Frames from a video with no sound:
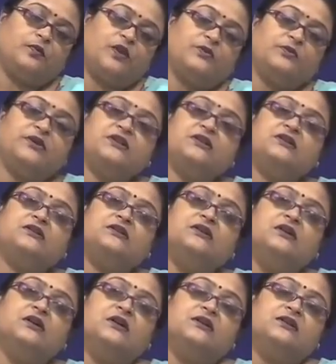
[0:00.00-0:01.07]
whether
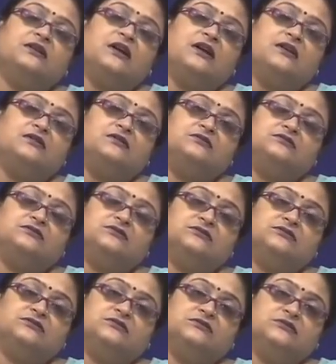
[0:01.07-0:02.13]
that
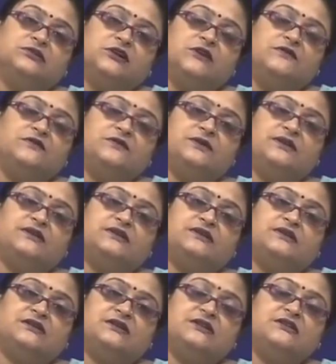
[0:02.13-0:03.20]

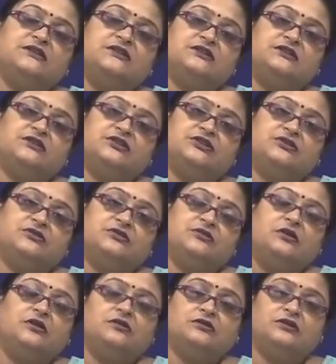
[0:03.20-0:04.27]
influences his decision
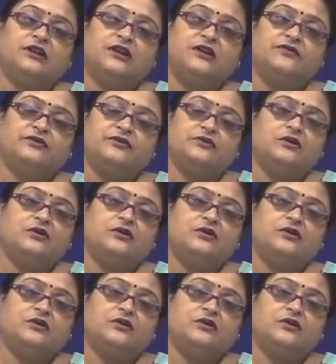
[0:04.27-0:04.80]
on taking for the